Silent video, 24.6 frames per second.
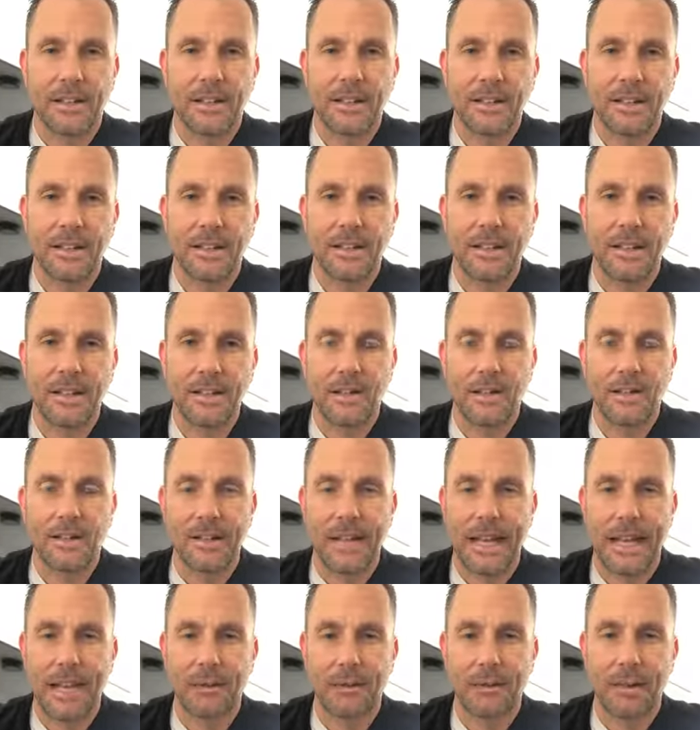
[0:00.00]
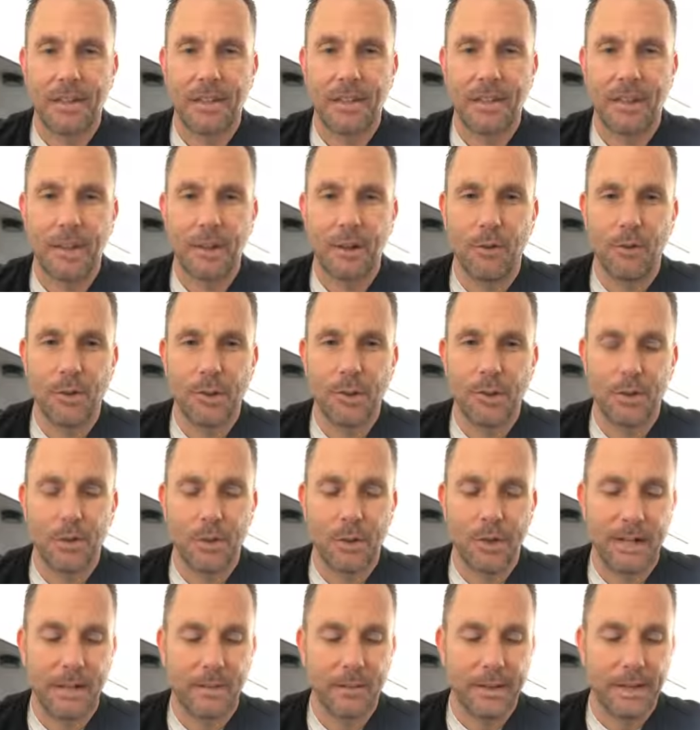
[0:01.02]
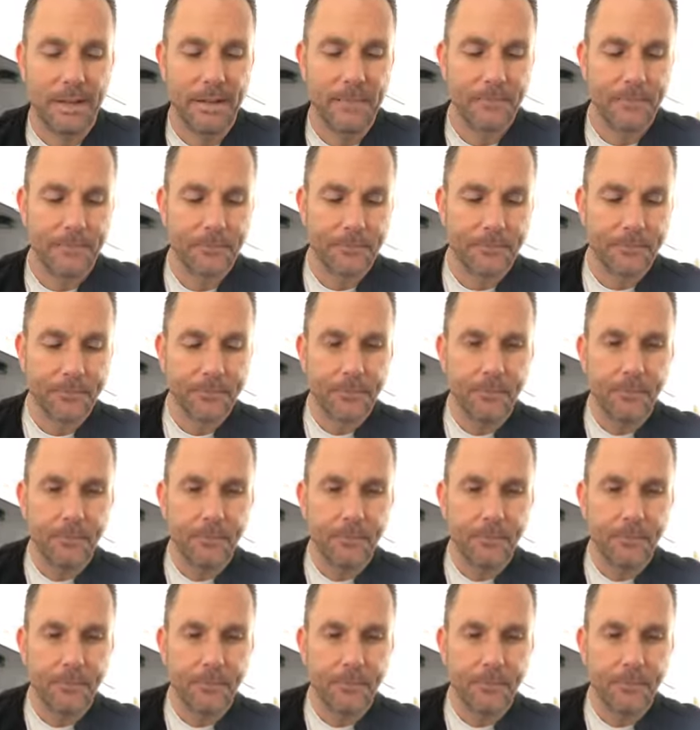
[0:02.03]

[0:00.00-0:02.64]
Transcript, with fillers: Good to see you, Sandra. Thank you for joining me.